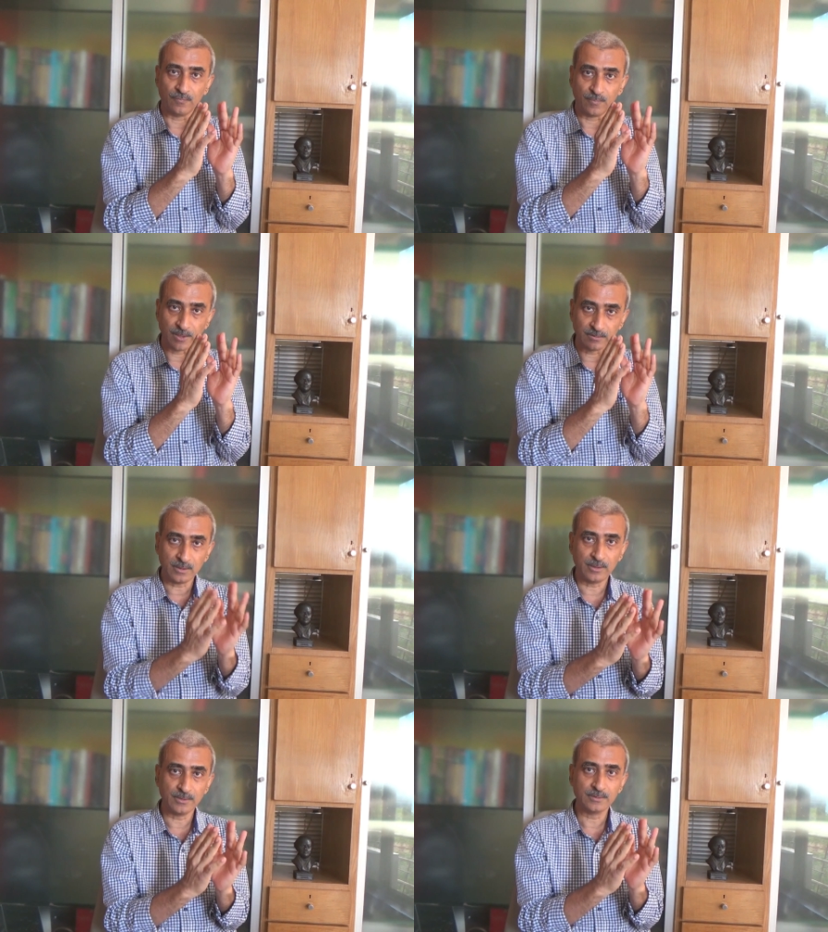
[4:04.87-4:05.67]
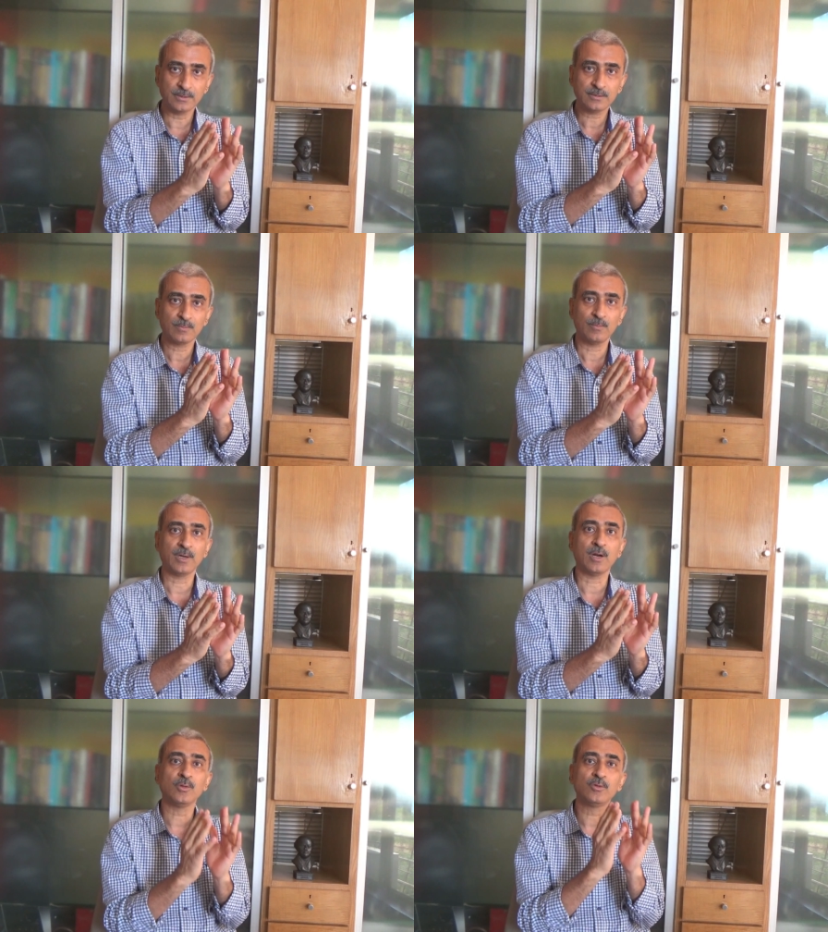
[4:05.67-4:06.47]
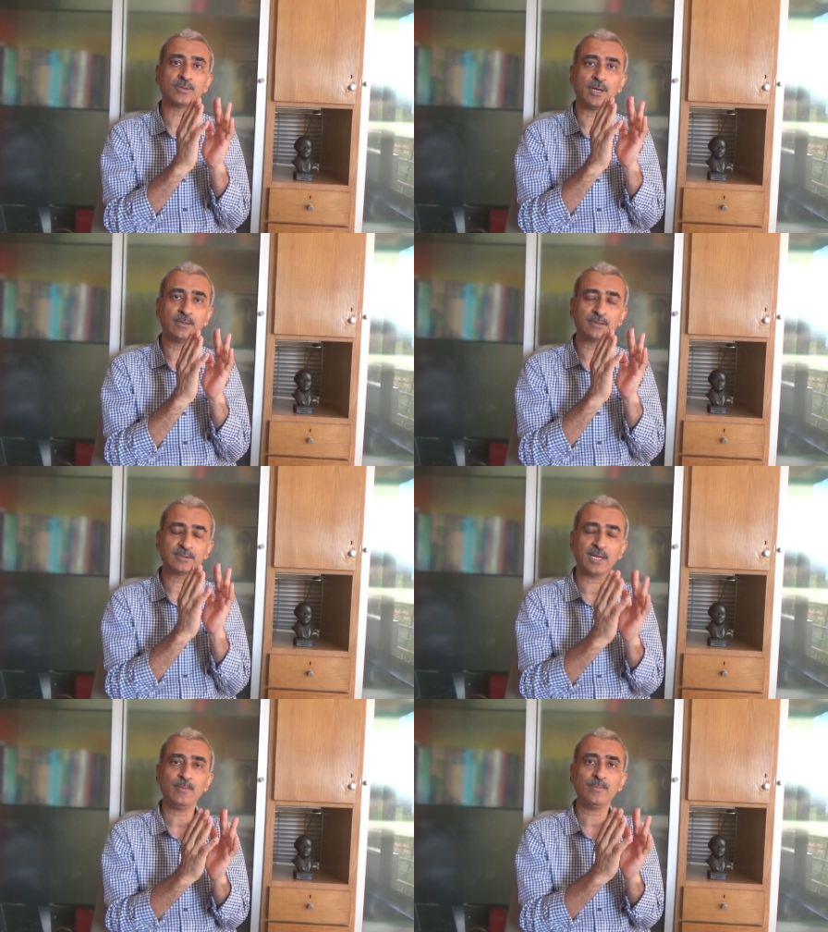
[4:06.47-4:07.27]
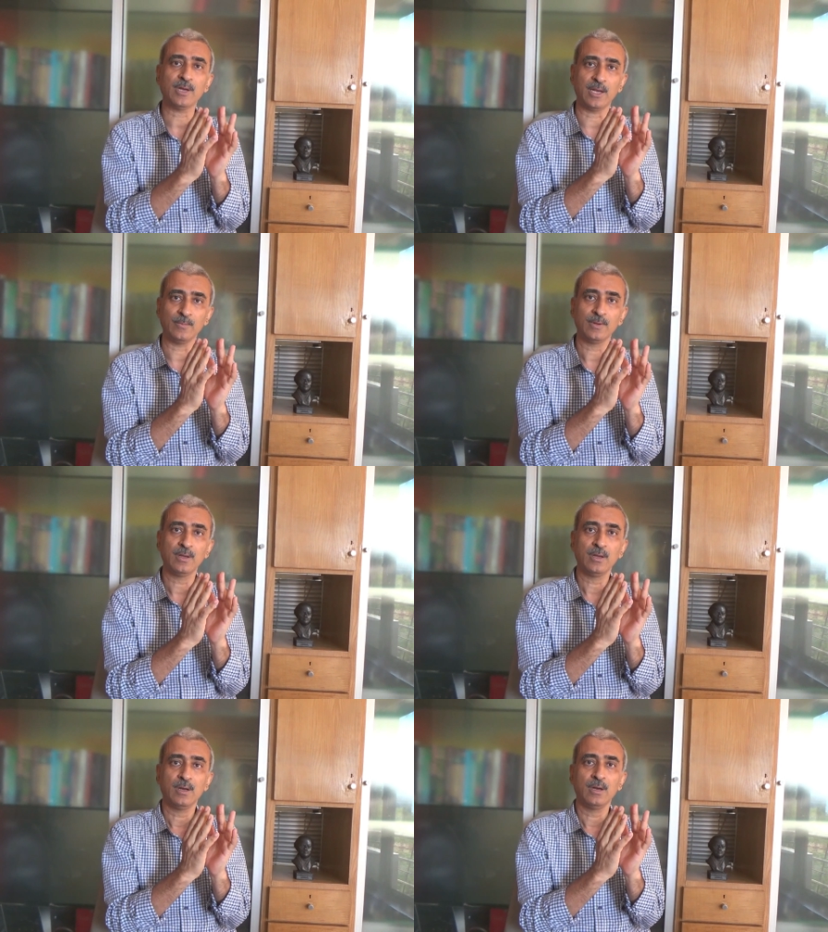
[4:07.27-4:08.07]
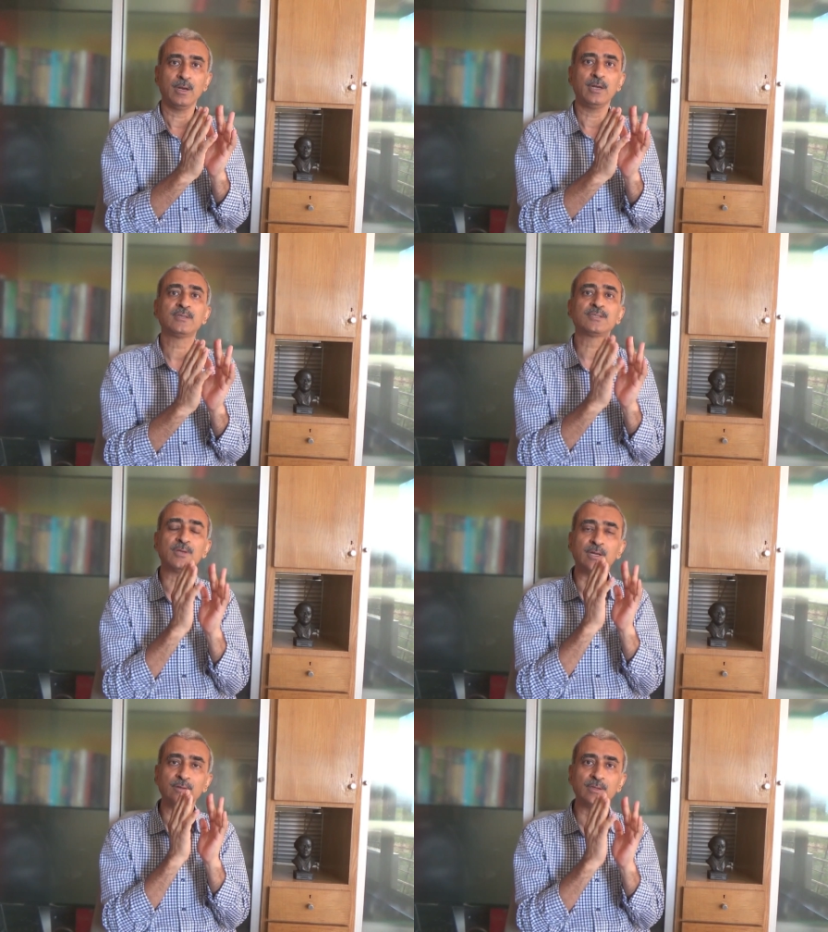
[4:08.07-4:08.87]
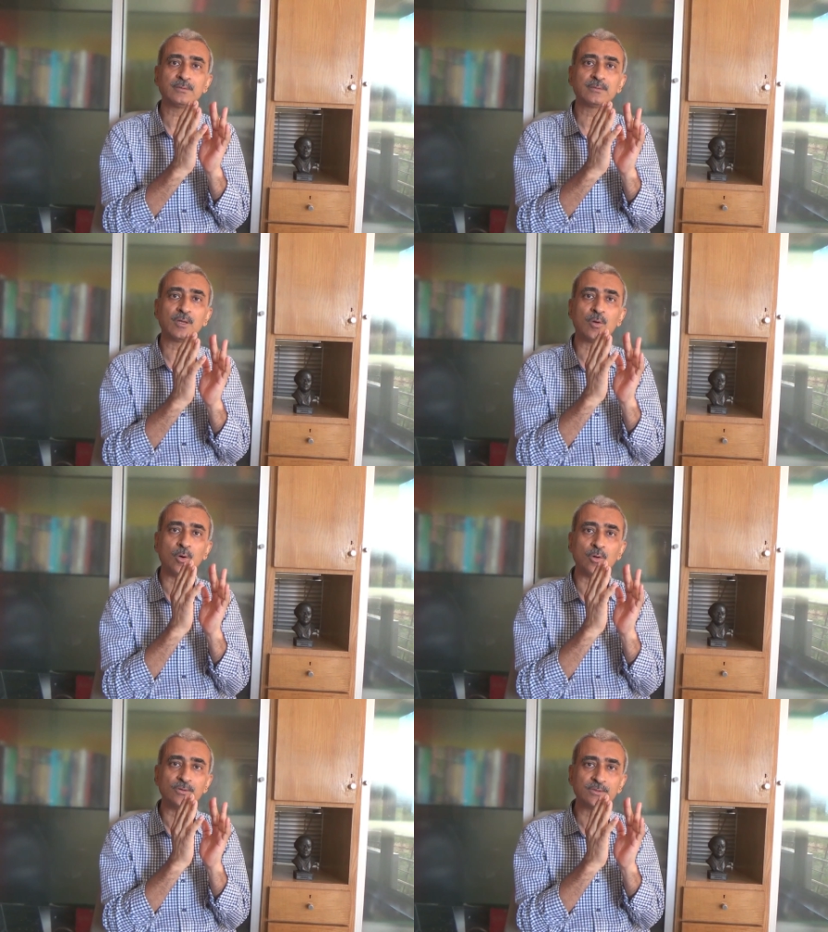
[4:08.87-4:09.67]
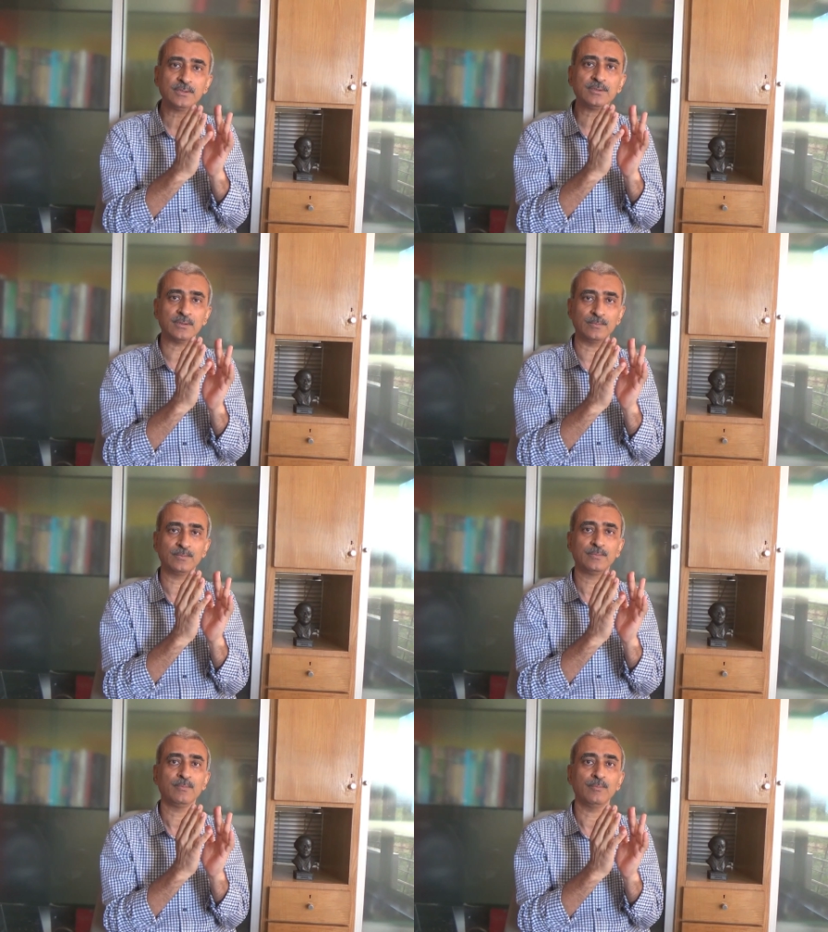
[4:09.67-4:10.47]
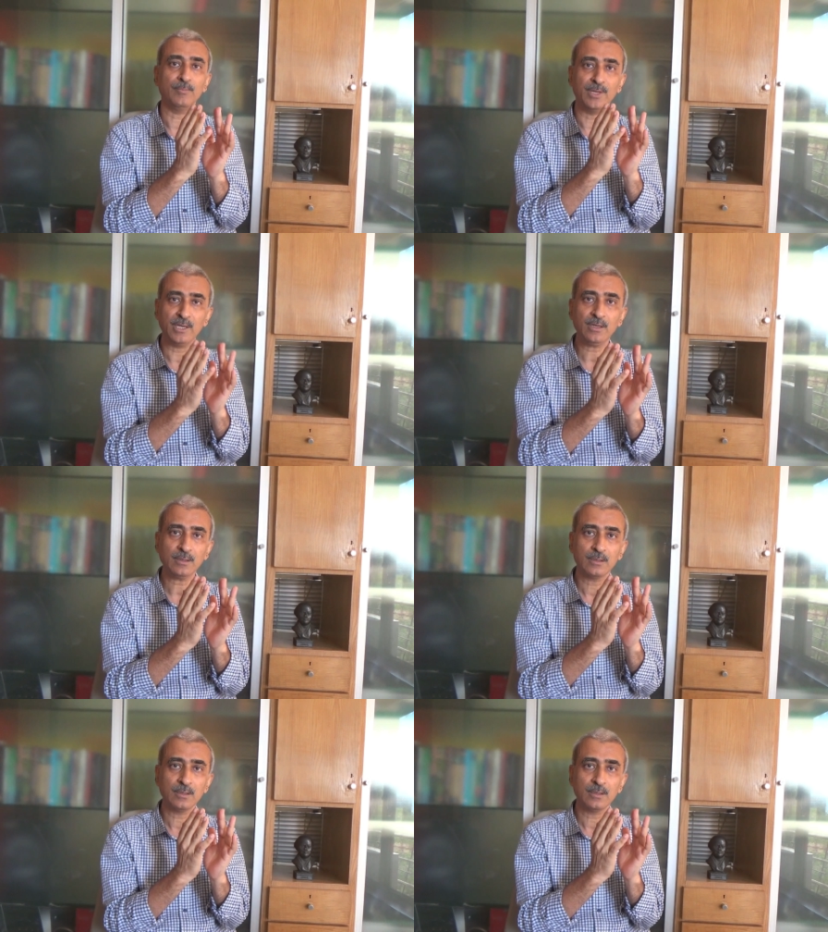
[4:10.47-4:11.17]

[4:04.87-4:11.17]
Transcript: present disease, but also at the same time, it strengthens their whole system, meaning